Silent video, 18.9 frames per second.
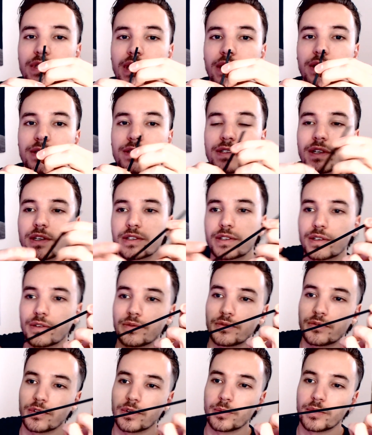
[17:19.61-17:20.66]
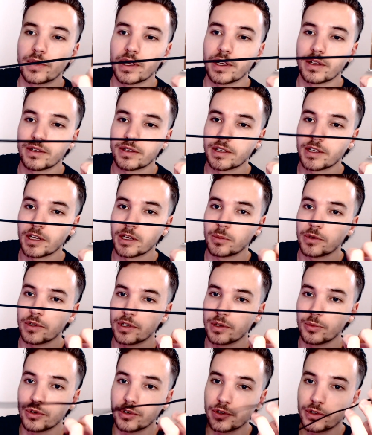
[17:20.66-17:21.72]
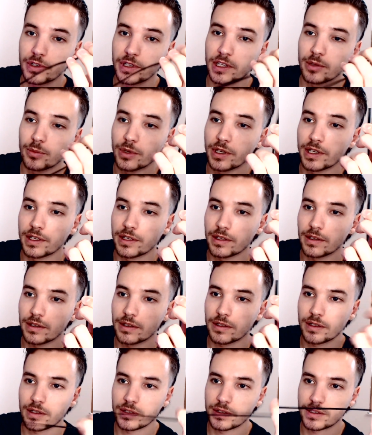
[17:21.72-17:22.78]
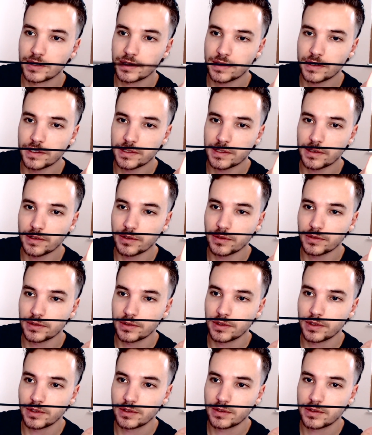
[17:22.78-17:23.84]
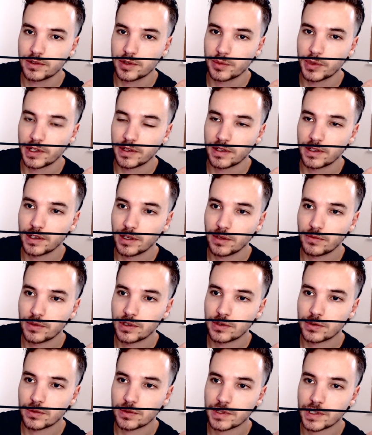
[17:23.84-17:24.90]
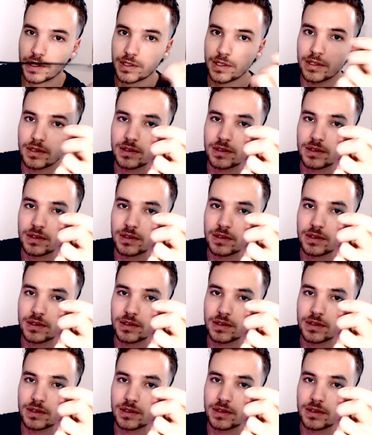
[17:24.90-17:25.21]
a section from that cable that I bought on eBay, just this long, to make the individual sections.